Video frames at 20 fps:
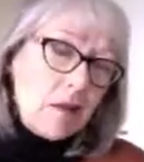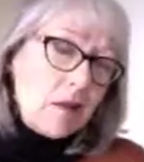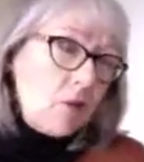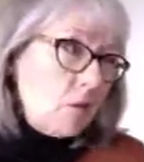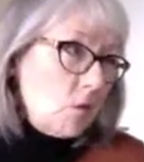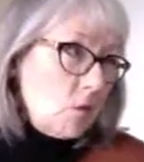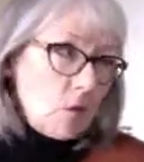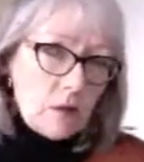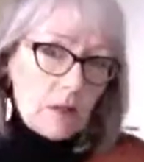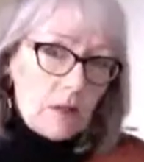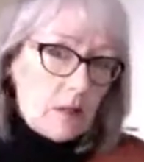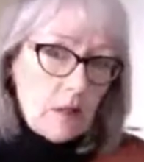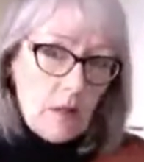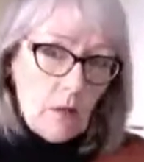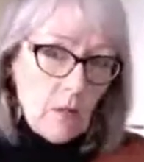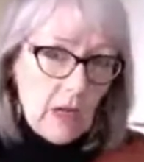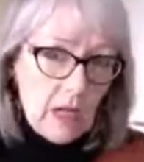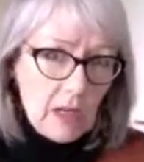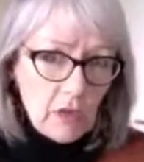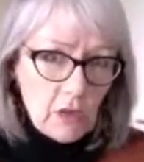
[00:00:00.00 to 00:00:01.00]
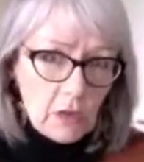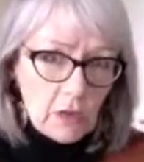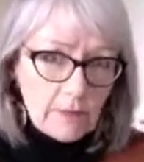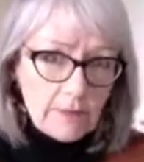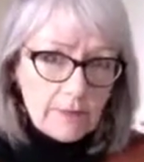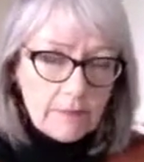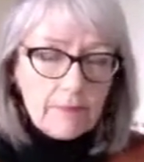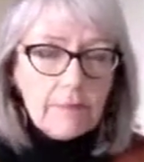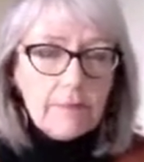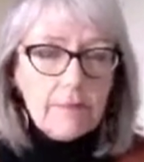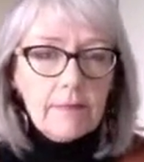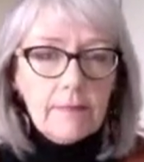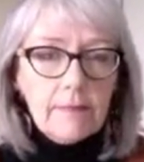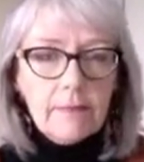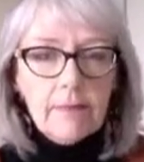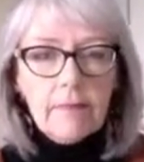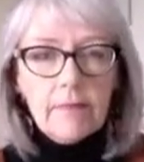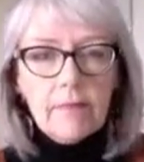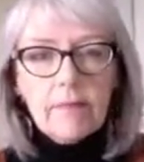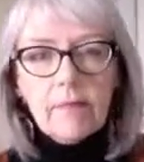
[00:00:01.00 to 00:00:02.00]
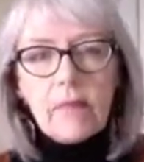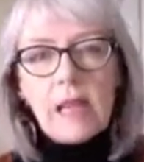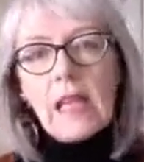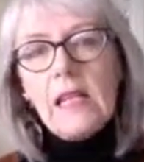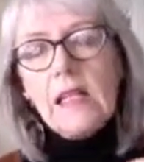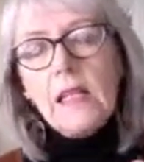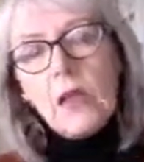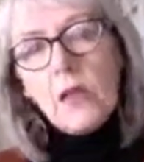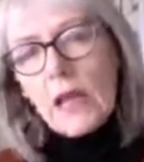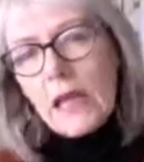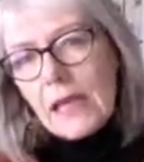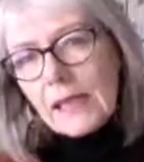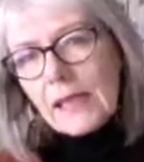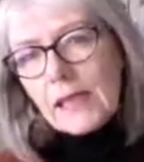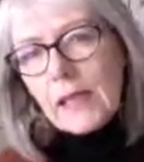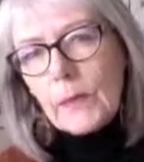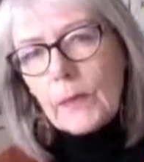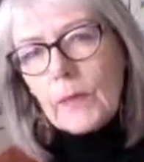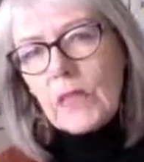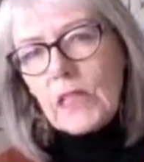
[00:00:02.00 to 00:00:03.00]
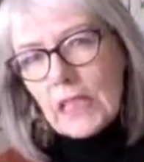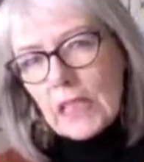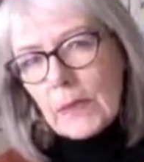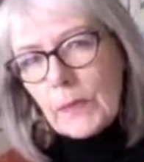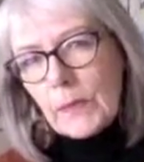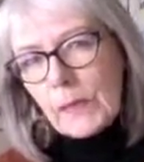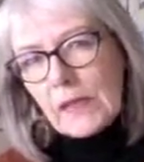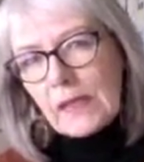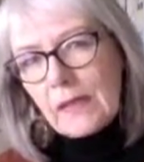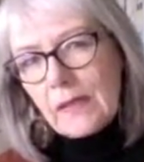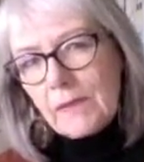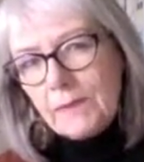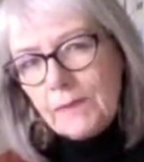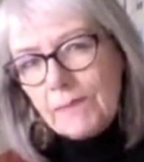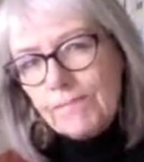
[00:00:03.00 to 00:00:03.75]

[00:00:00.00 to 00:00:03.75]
not so much. So here's some tips.